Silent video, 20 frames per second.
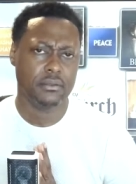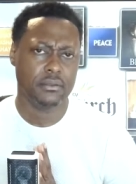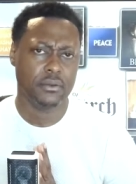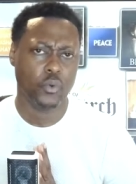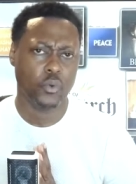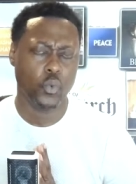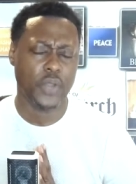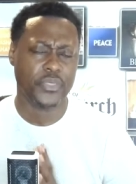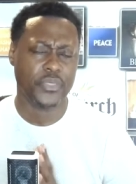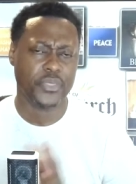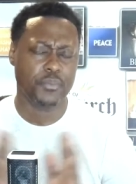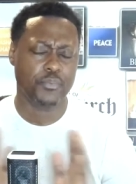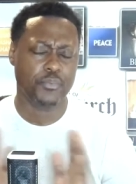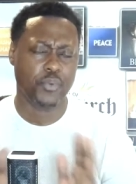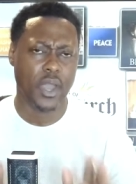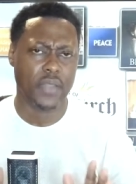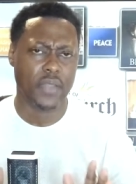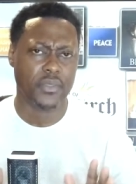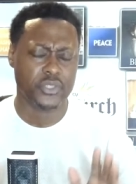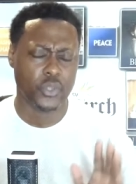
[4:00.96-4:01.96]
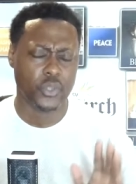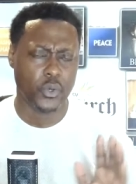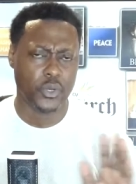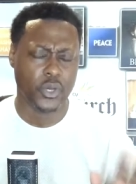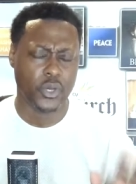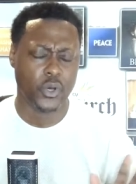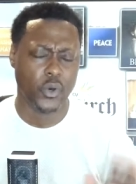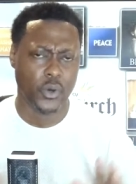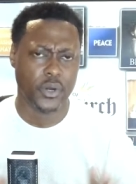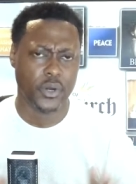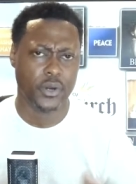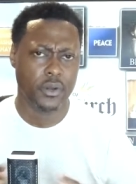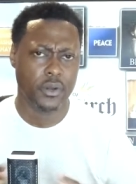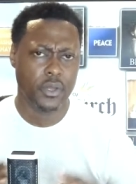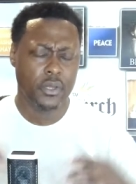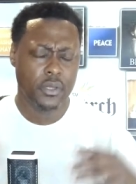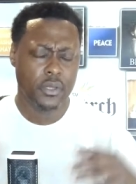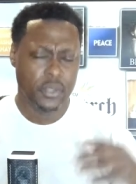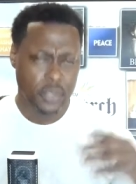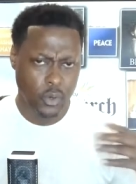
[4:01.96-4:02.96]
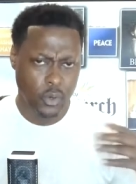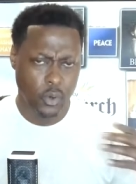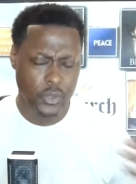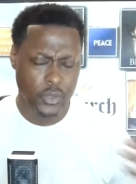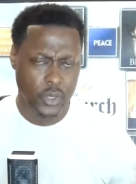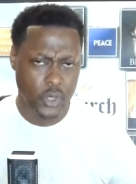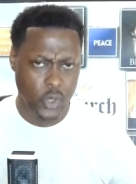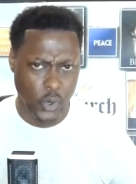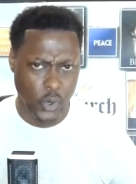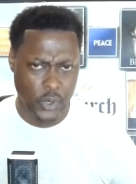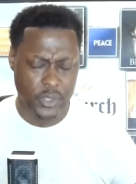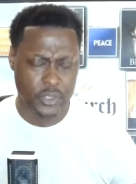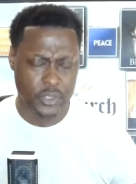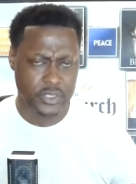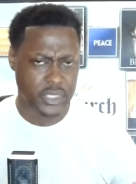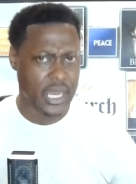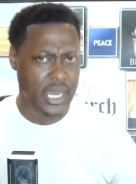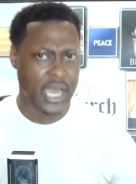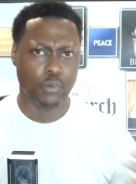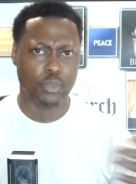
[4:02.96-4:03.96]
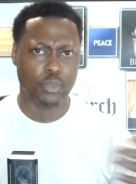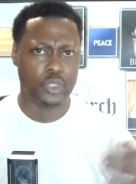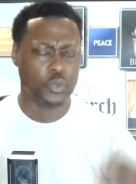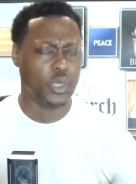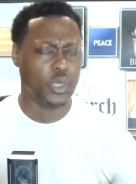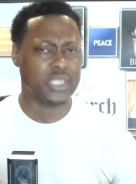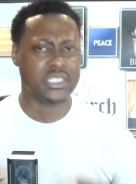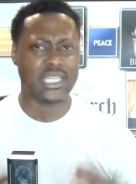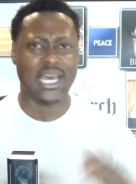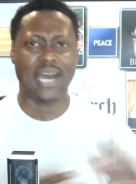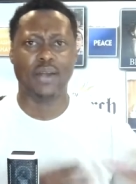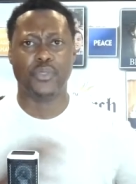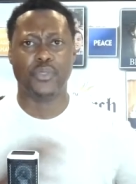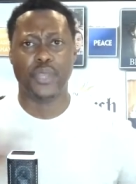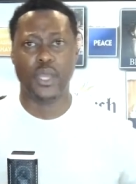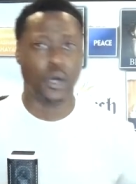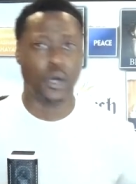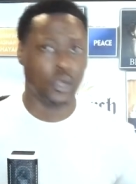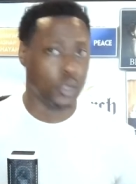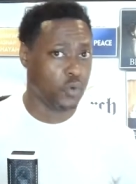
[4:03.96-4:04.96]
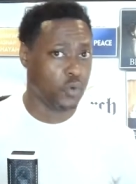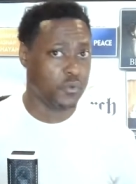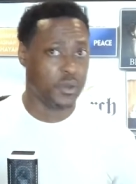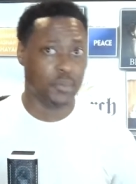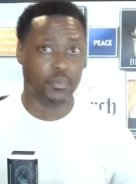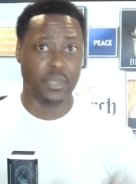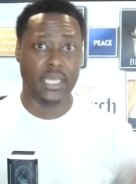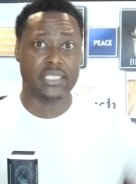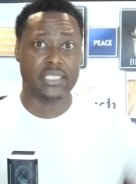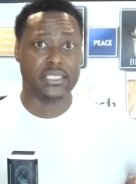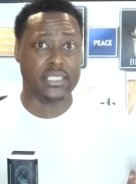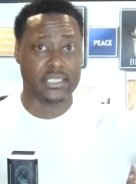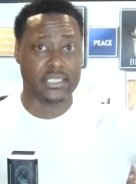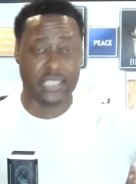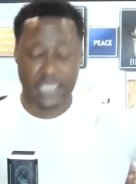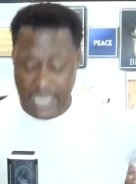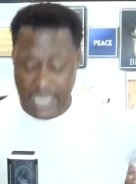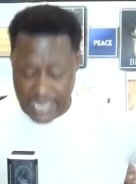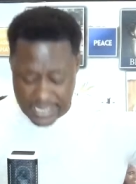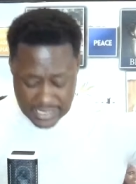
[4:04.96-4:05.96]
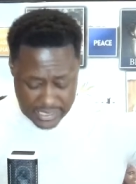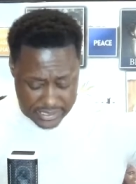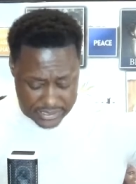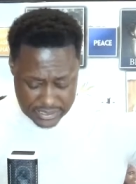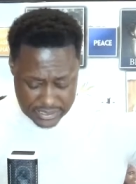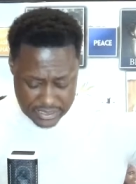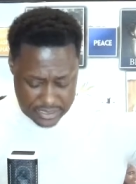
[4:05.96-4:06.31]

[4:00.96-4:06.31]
what the brothers on the corner on the corners, and I was once out there all over the place since the 90s.